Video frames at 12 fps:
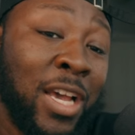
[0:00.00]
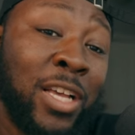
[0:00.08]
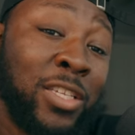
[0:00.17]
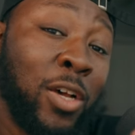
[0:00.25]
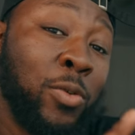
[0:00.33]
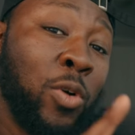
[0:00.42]

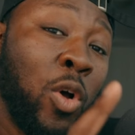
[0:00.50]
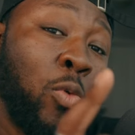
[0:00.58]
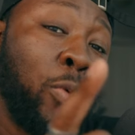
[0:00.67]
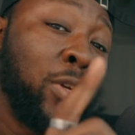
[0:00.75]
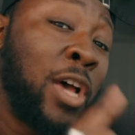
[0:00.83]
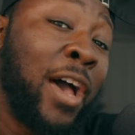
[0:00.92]
So
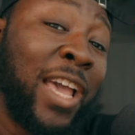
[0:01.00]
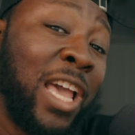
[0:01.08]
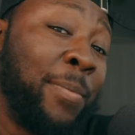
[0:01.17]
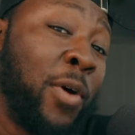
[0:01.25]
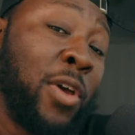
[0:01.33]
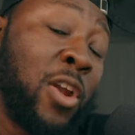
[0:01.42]
when we're talking
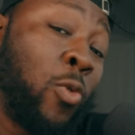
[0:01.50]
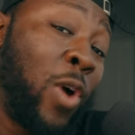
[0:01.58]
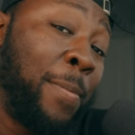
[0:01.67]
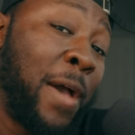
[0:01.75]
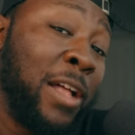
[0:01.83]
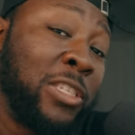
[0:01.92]
about in our
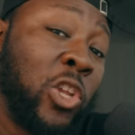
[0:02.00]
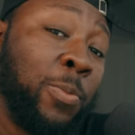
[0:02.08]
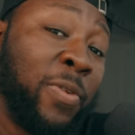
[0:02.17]
white balance node